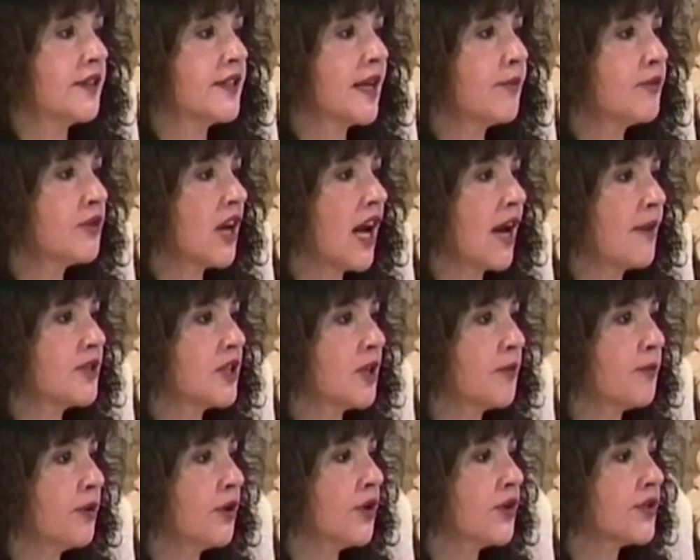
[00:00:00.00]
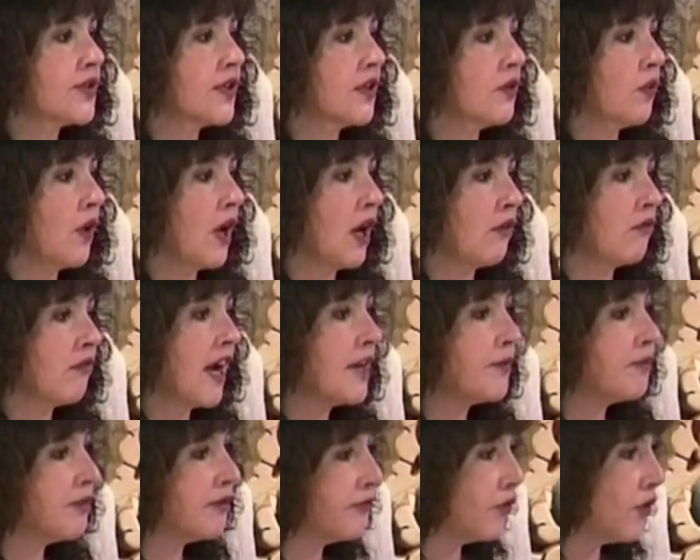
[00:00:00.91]
sometimes the person
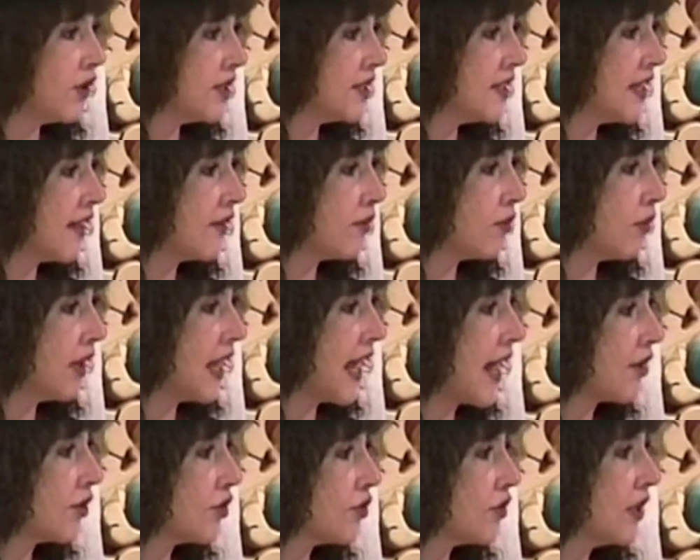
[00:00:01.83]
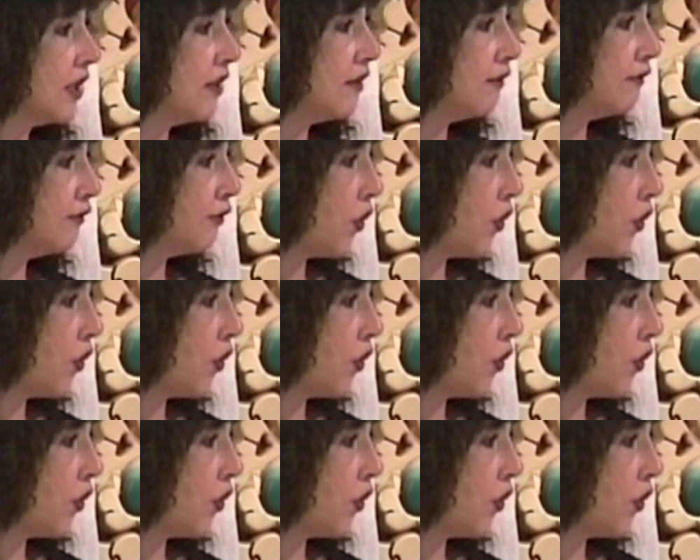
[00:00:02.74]
right before death will actually